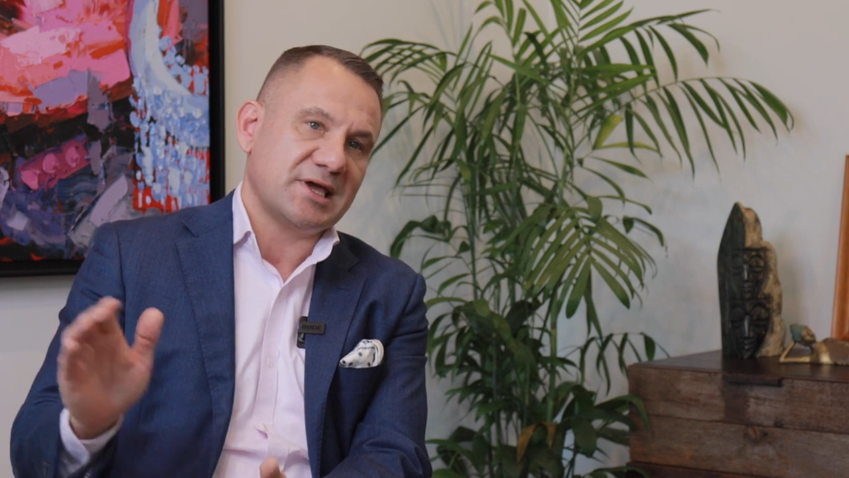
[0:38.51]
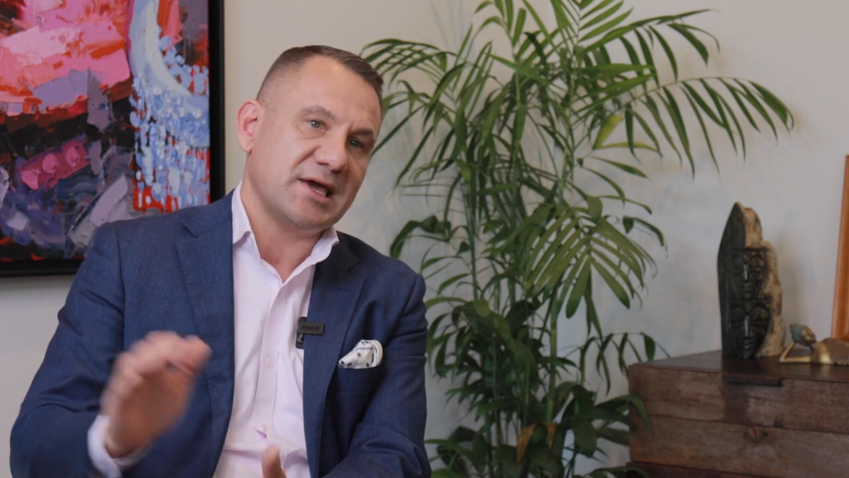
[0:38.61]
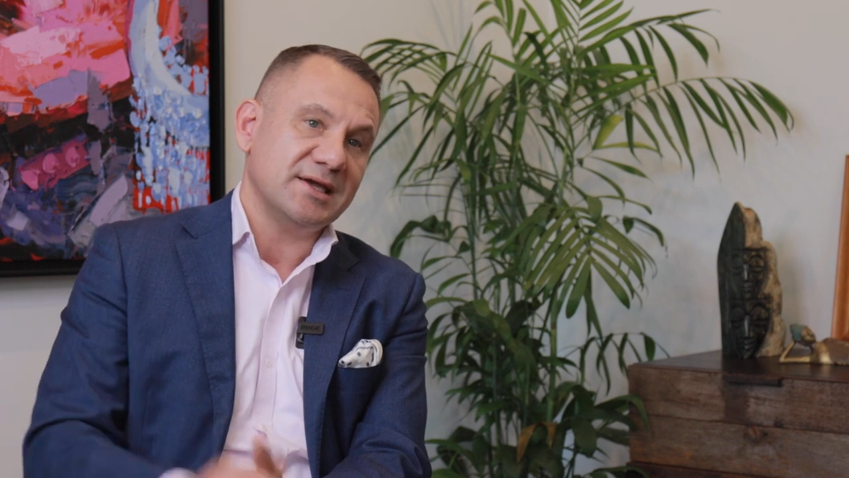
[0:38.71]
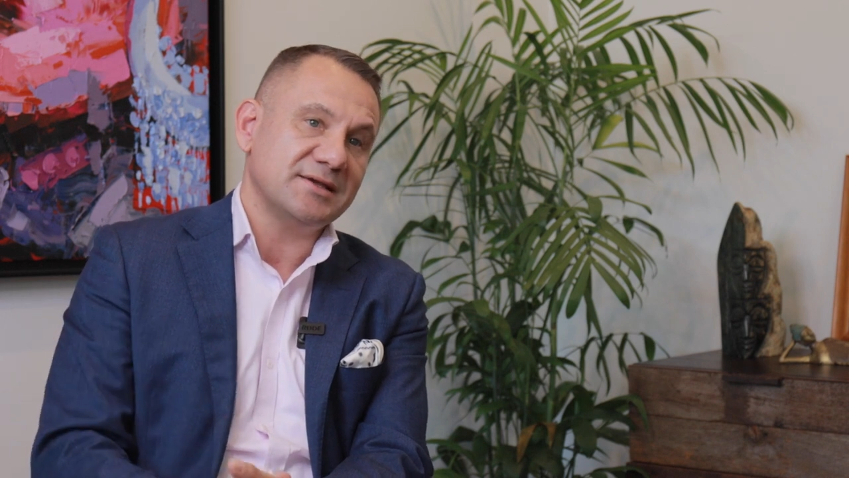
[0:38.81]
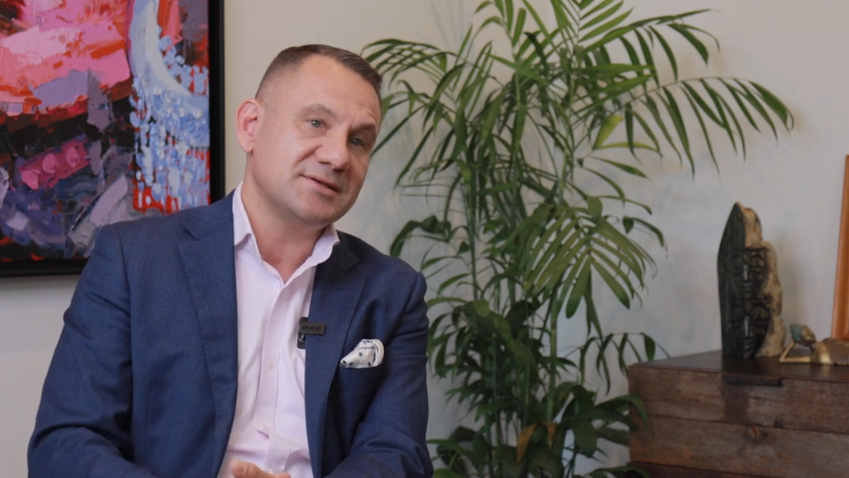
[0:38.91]

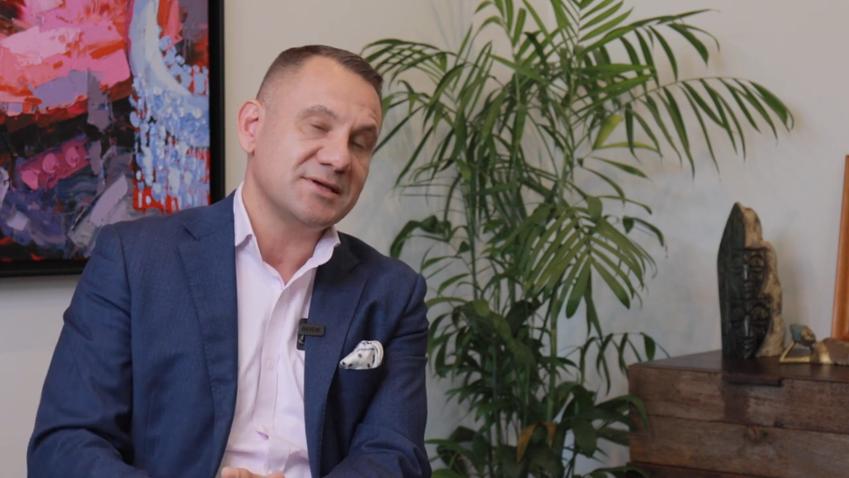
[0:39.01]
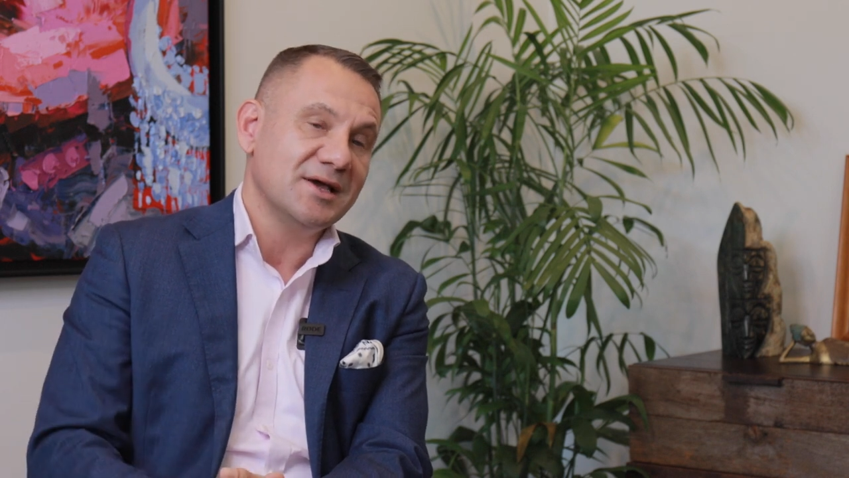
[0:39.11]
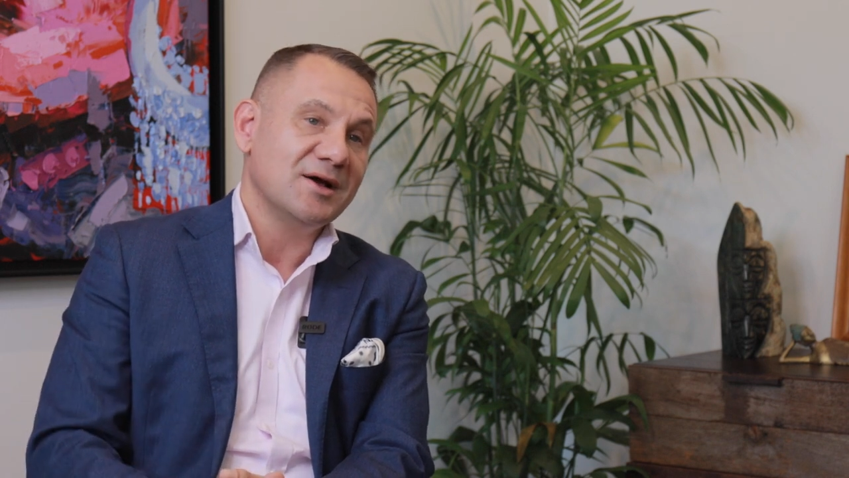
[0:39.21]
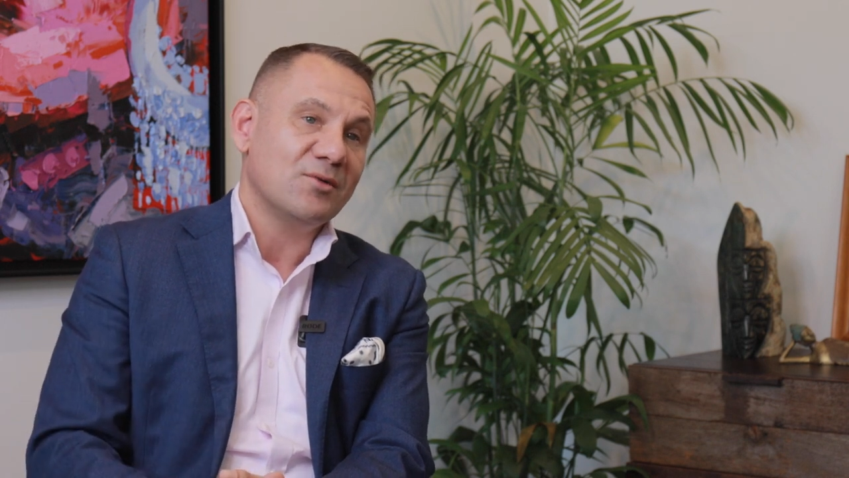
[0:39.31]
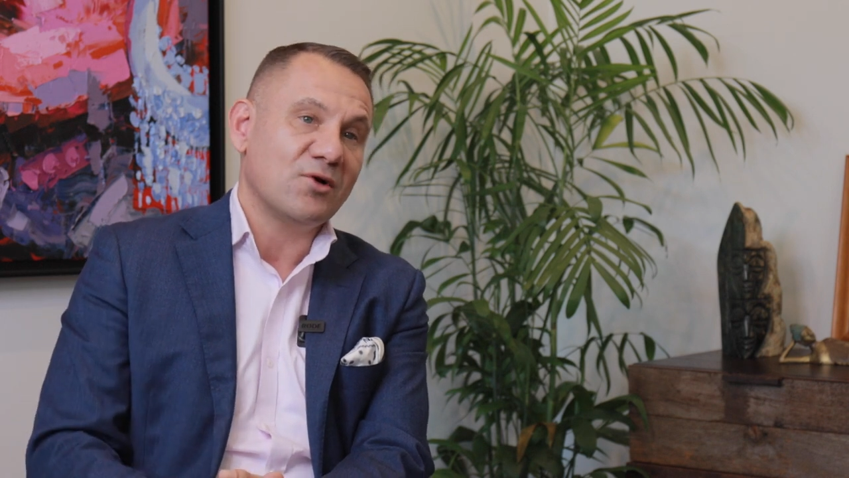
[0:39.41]
Cairns,
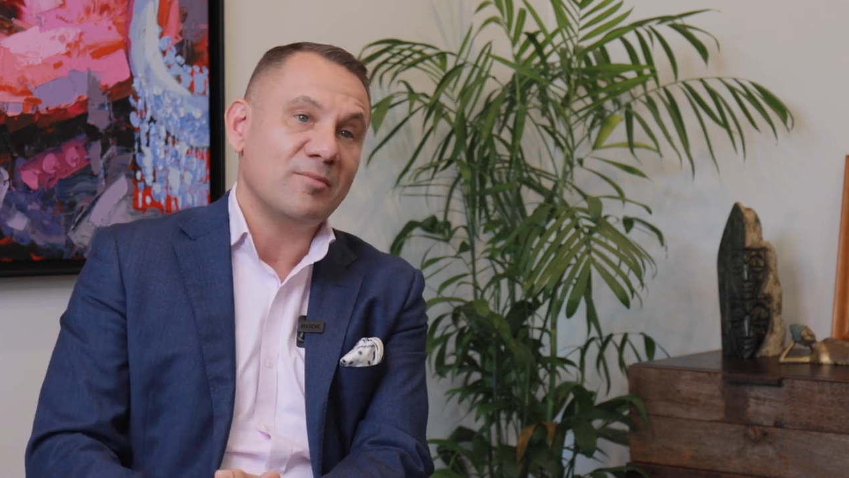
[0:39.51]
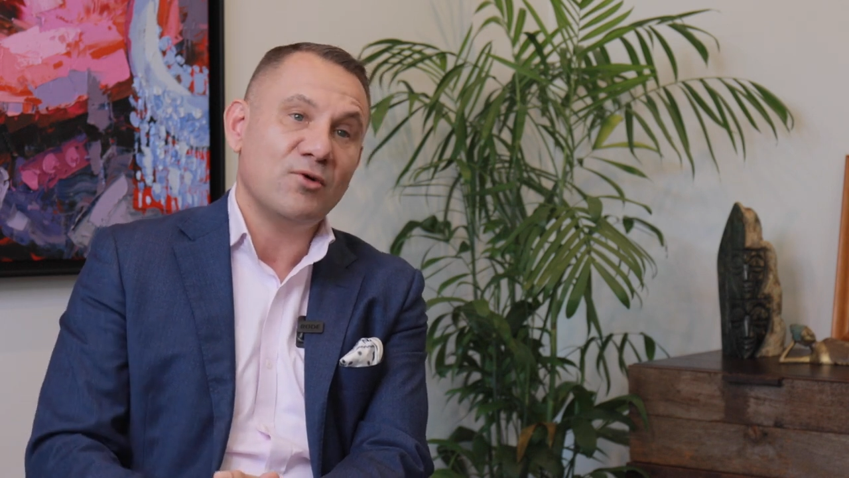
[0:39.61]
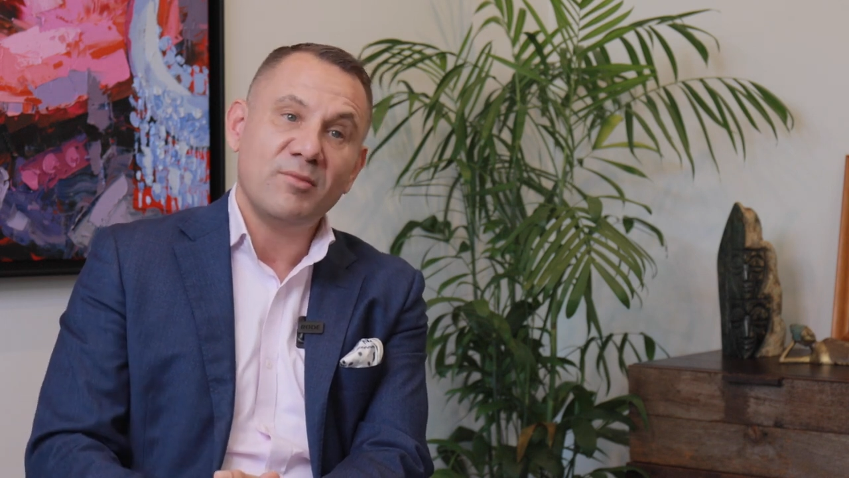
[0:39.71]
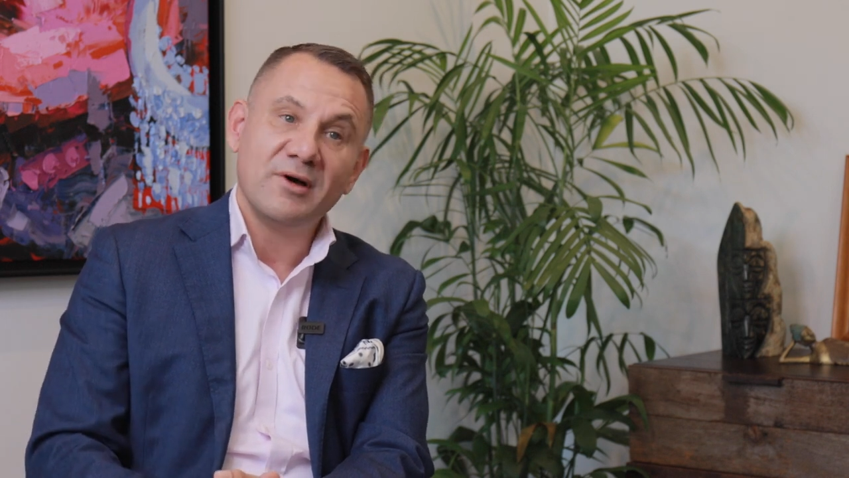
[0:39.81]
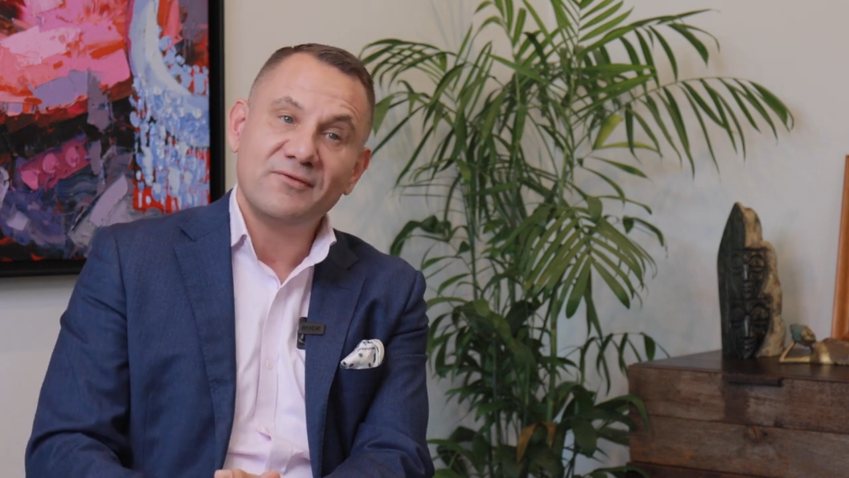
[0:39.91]
where I
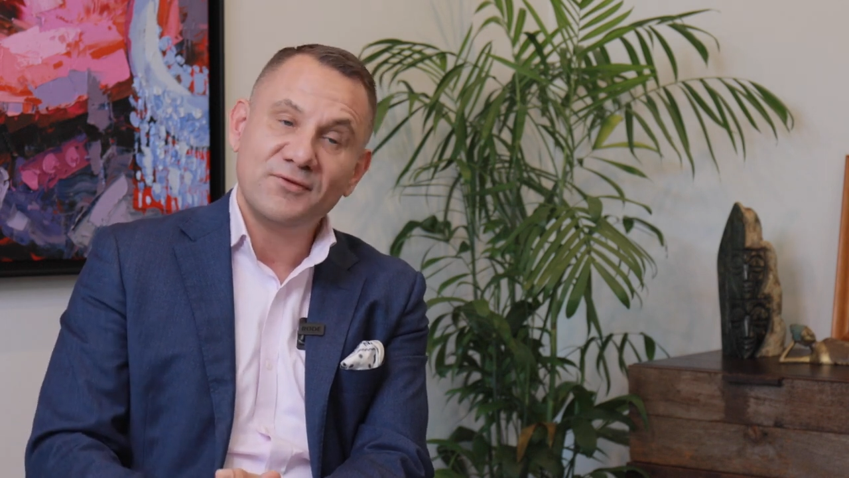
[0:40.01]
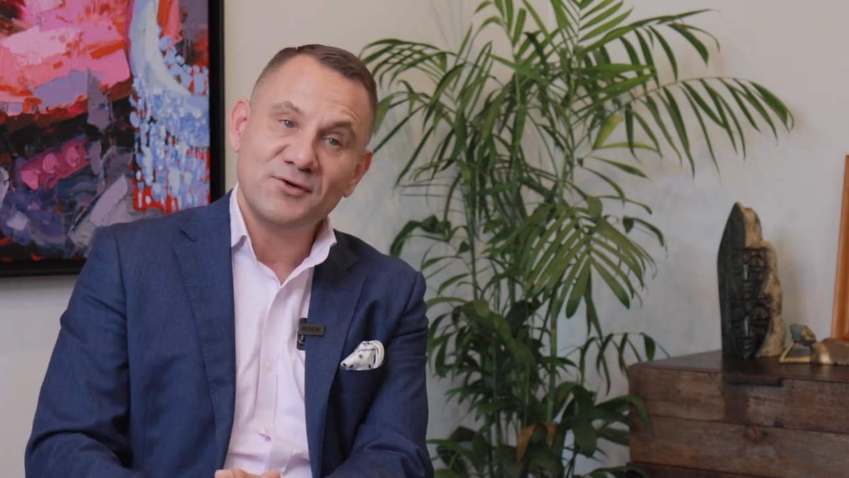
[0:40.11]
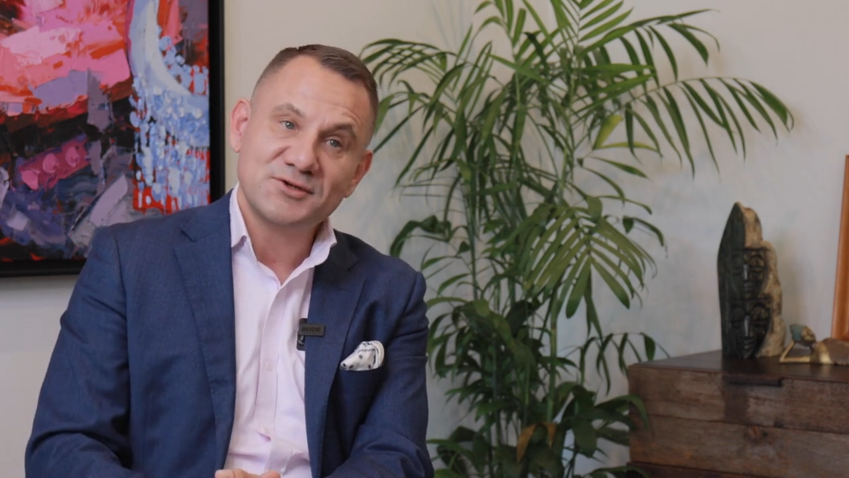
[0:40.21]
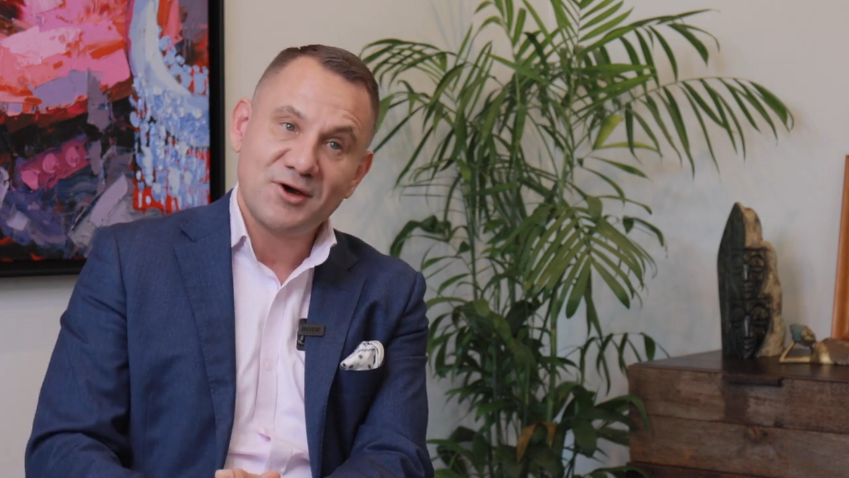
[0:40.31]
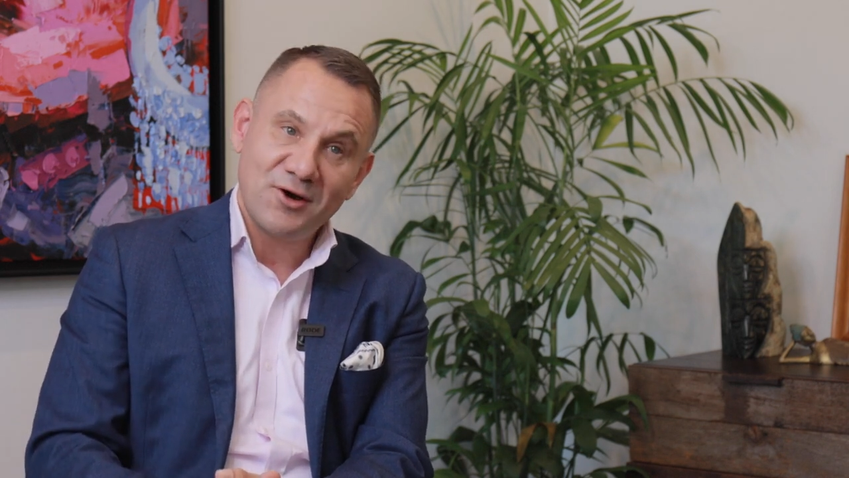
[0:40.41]
bought my first